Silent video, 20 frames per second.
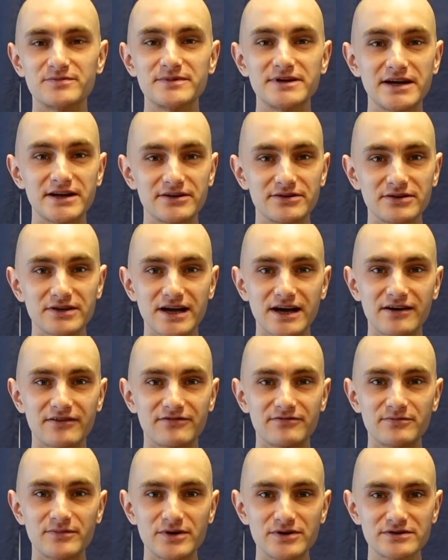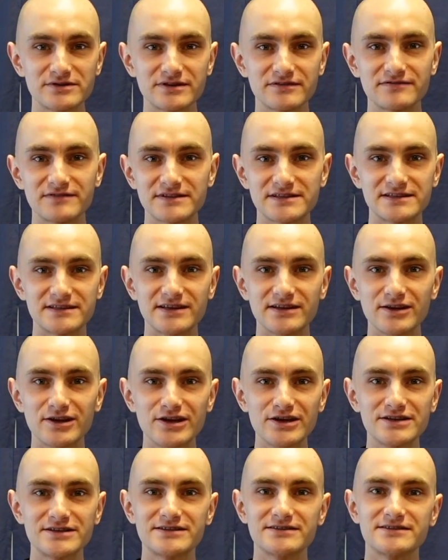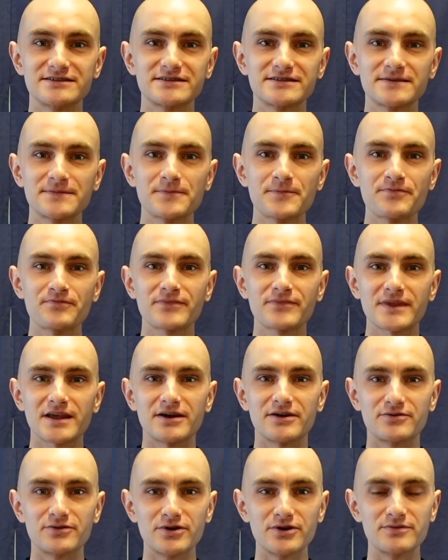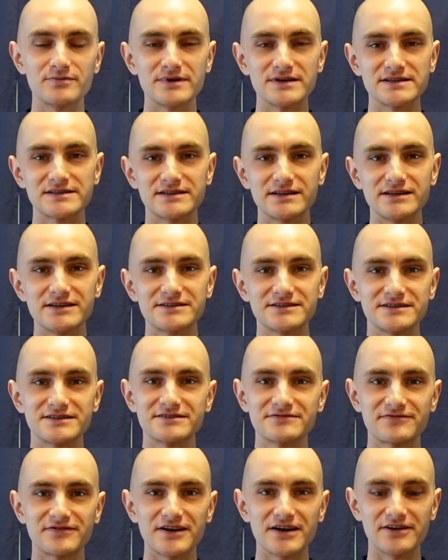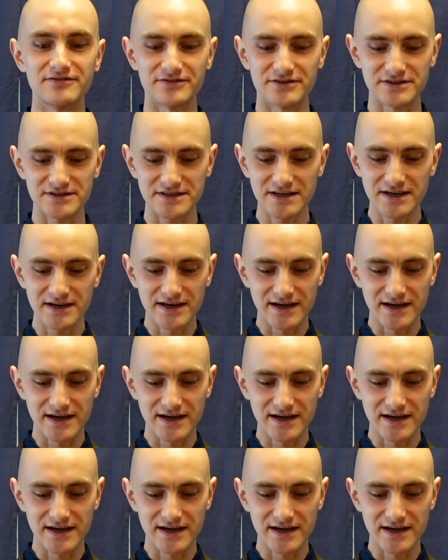Then you'll have most of its delicious aromas, delicious flavors.